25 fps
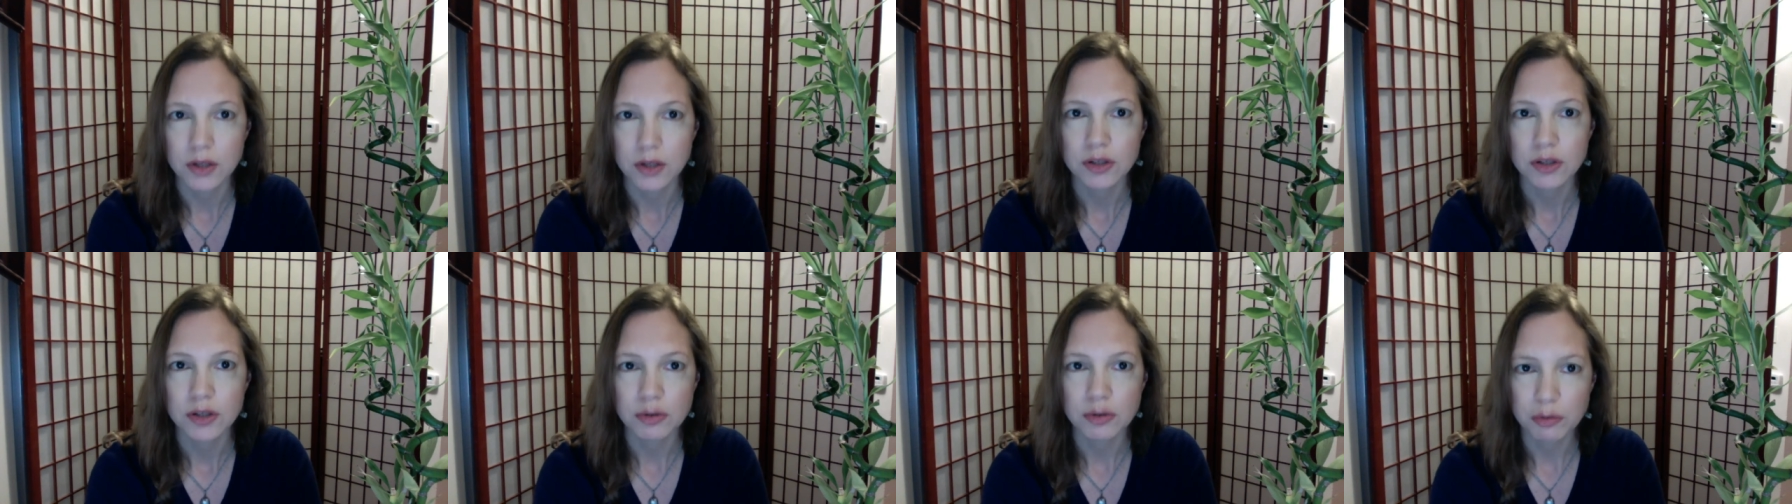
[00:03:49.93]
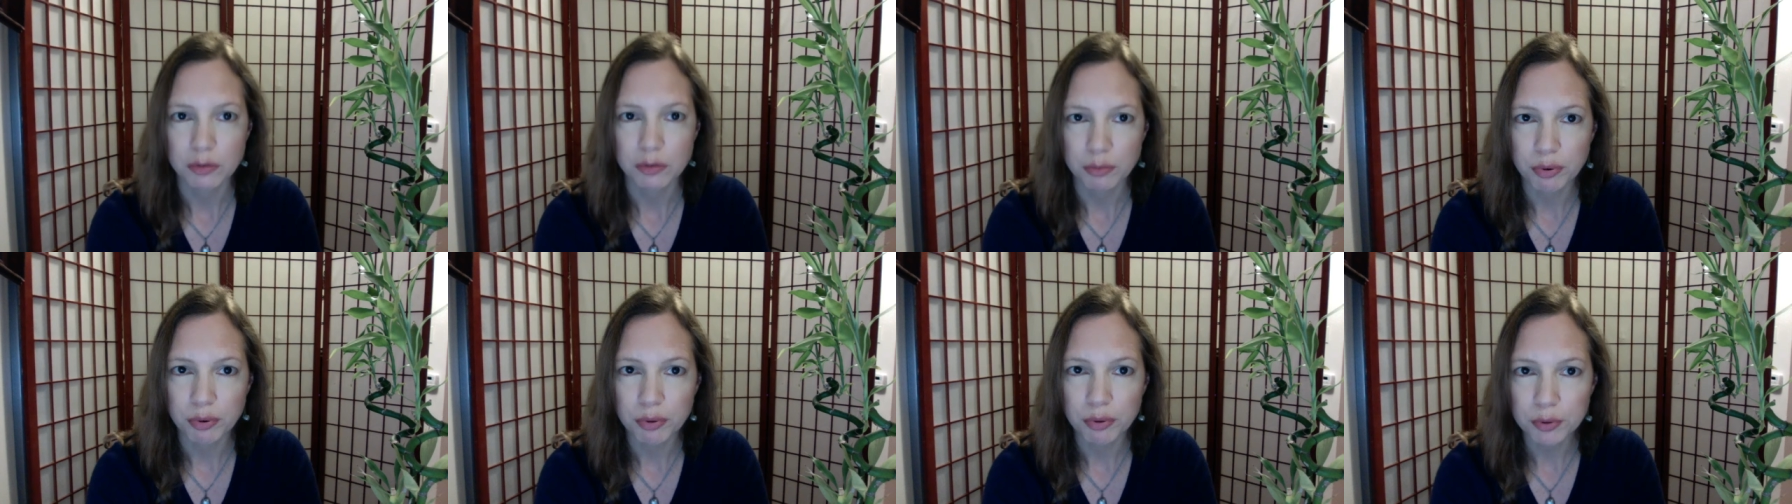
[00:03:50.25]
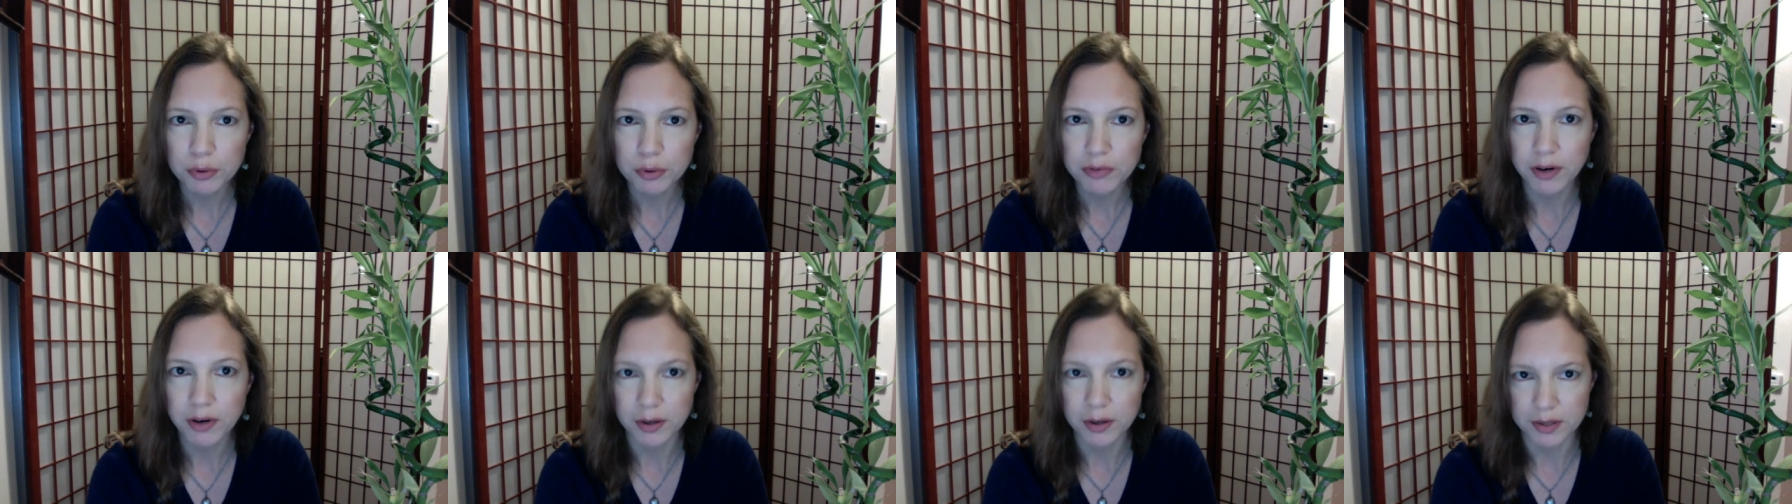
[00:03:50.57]
to
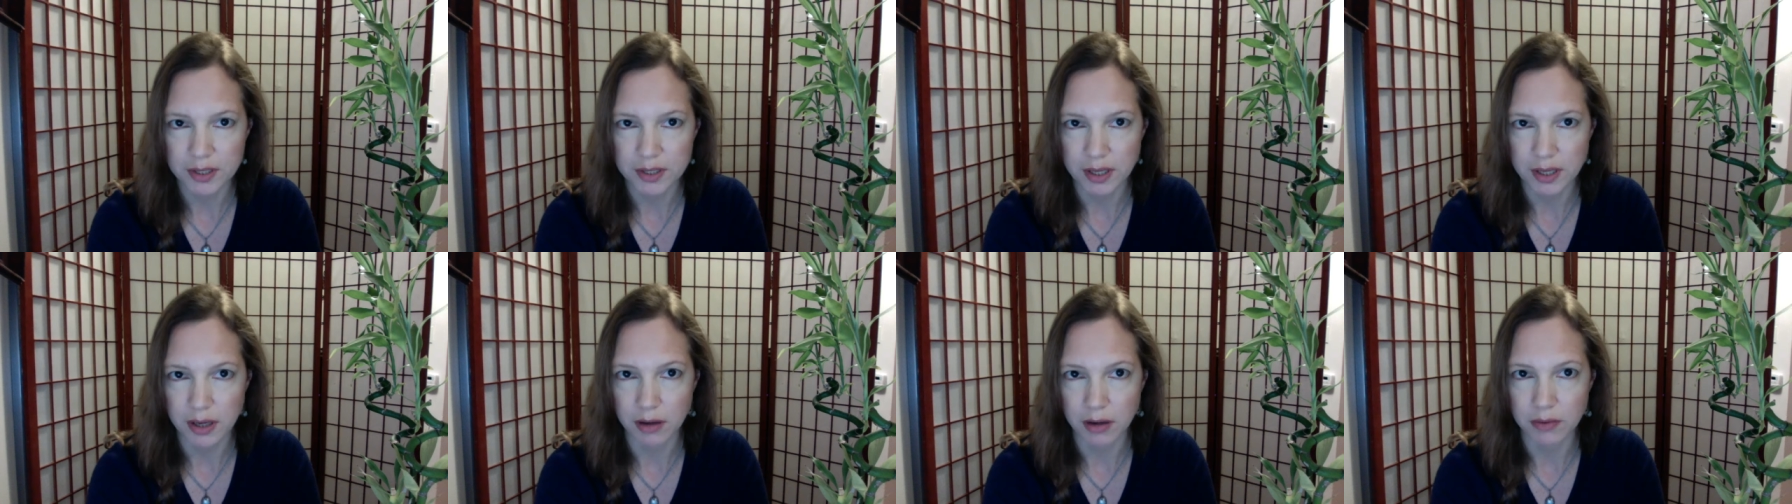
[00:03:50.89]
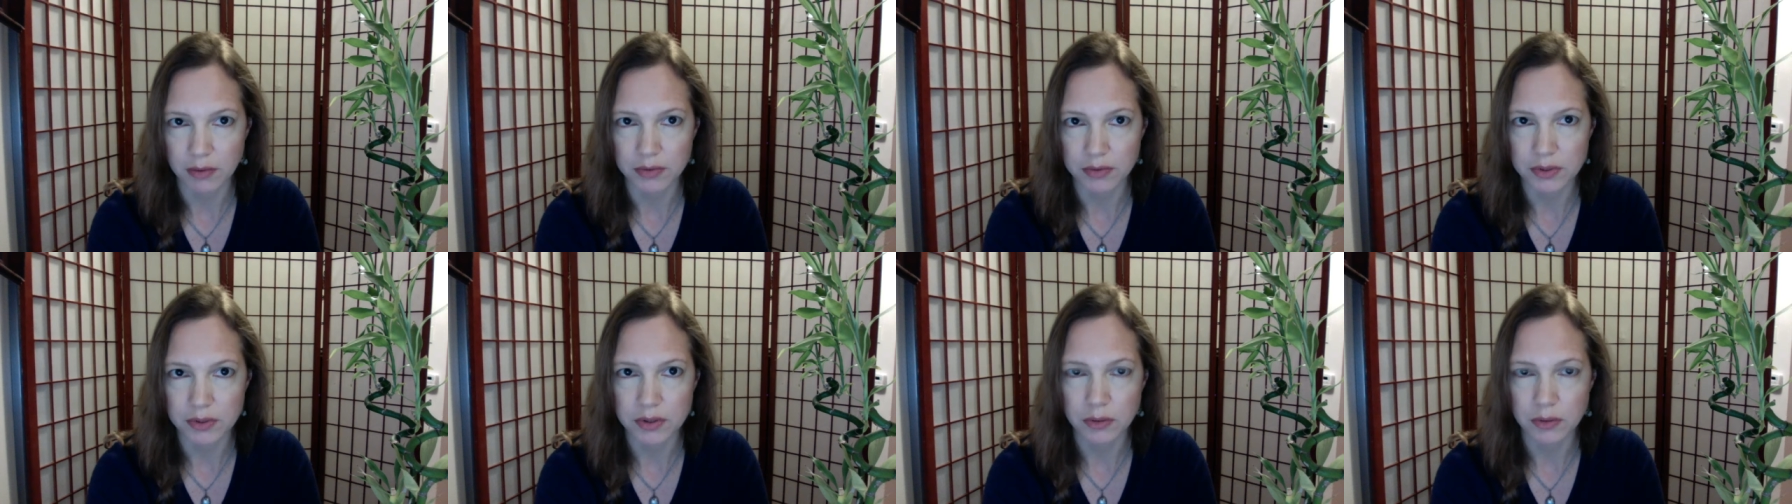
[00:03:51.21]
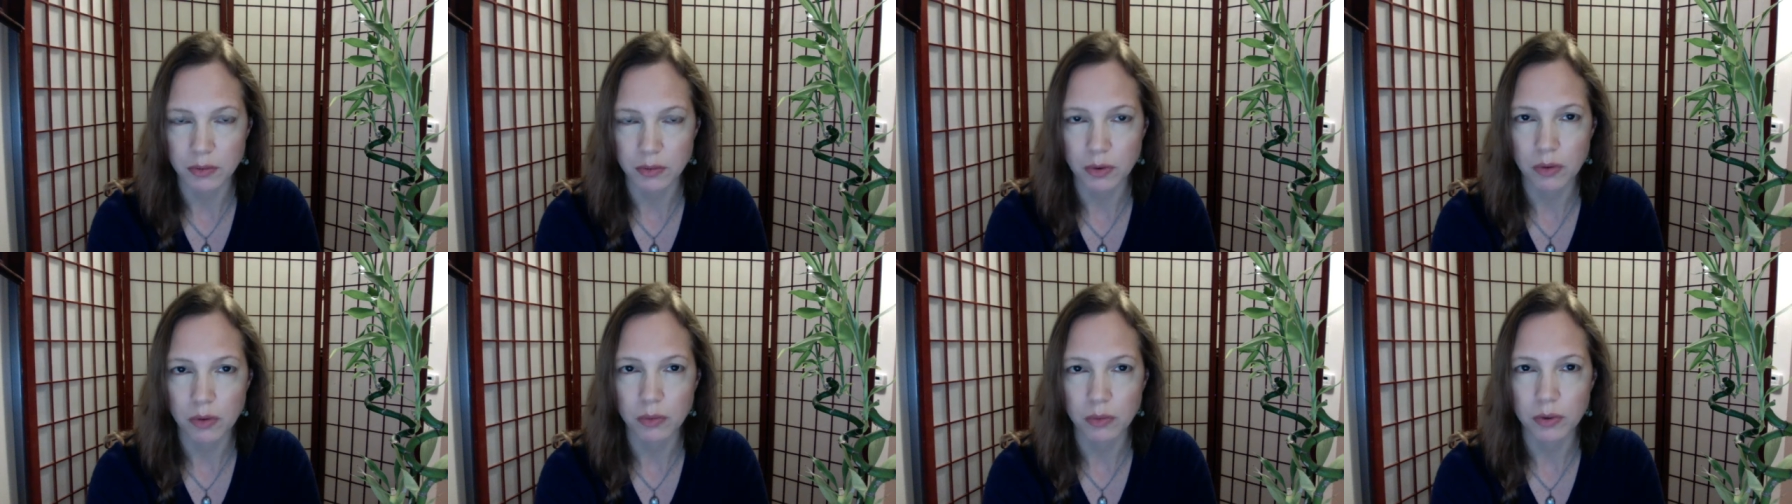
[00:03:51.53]
improve ourselves, well,